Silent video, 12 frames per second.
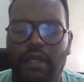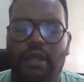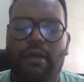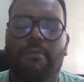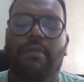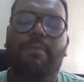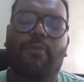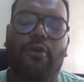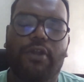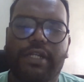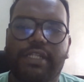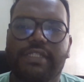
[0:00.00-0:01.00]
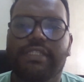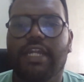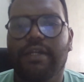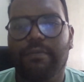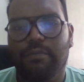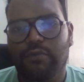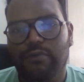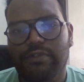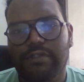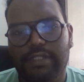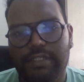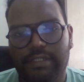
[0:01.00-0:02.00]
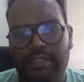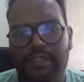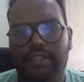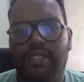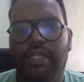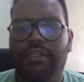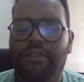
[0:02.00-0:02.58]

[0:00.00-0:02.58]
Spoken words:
My point is that most research and